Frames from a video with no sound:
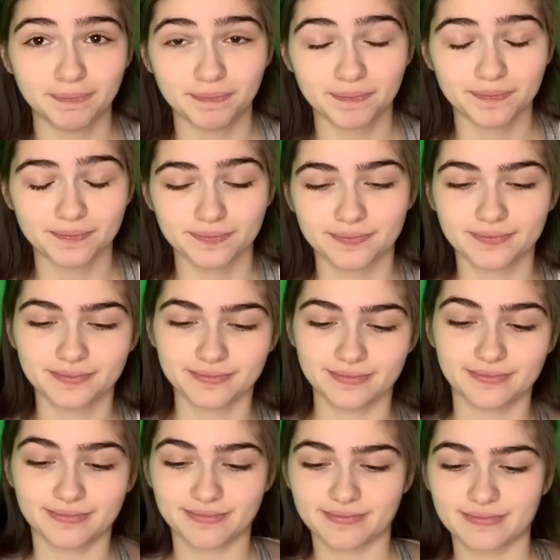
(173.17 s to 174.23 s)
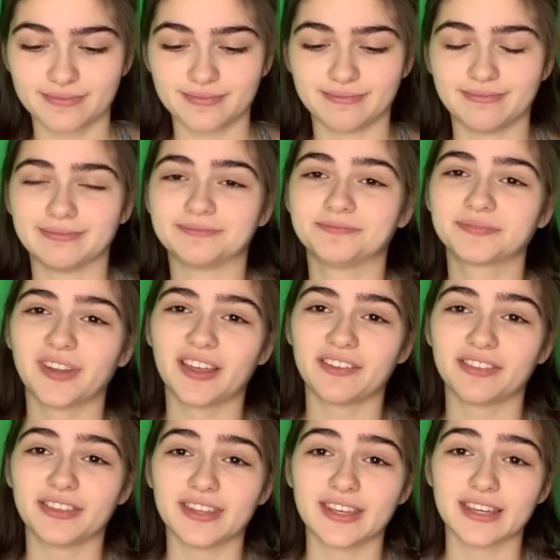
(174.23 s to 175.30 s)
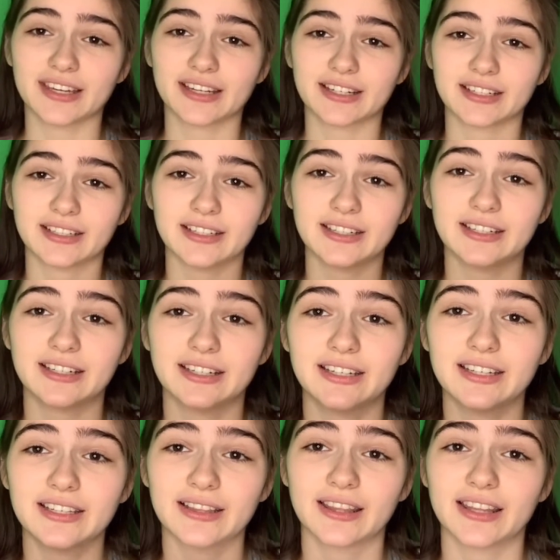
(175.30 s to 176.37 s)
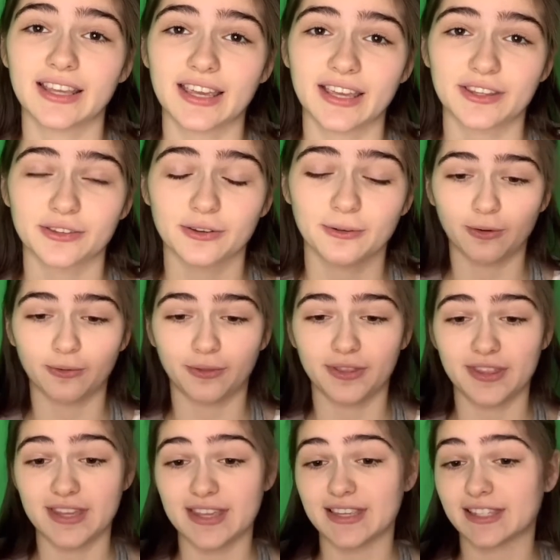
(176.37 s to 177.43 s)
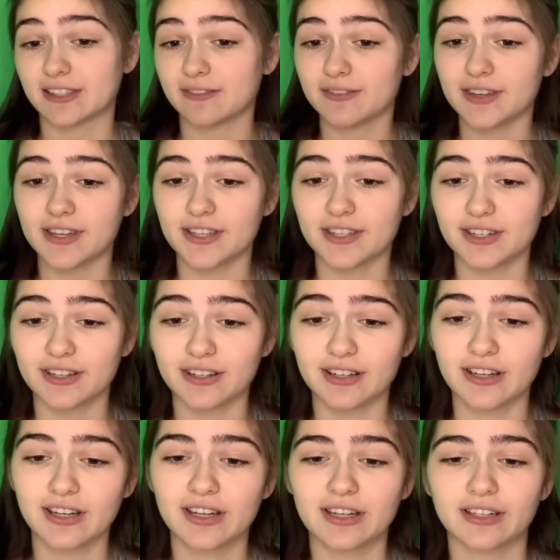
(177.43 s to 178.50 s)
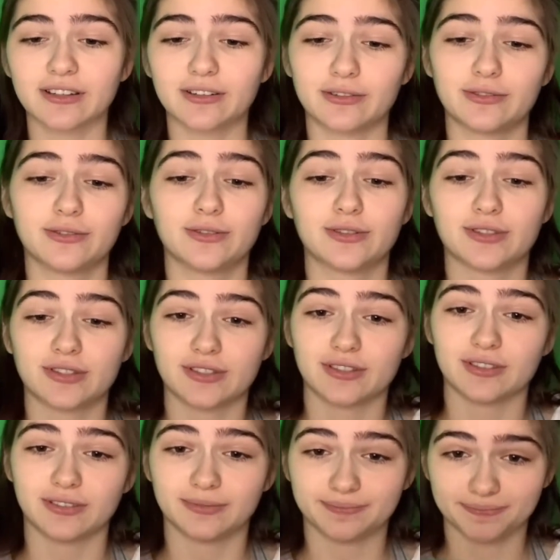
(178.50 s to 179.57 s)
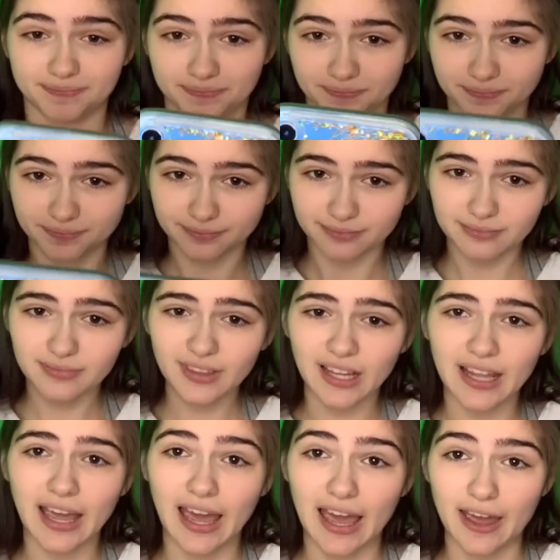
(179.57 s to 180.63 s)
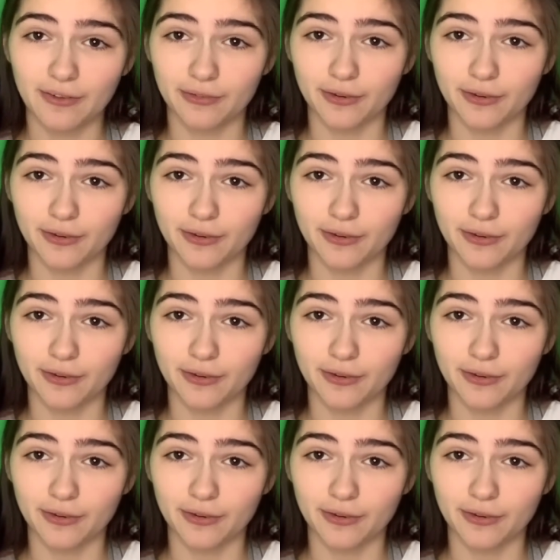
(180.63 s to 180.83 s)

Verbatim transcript: mm, mm, I think uh, at the end of this video because I have a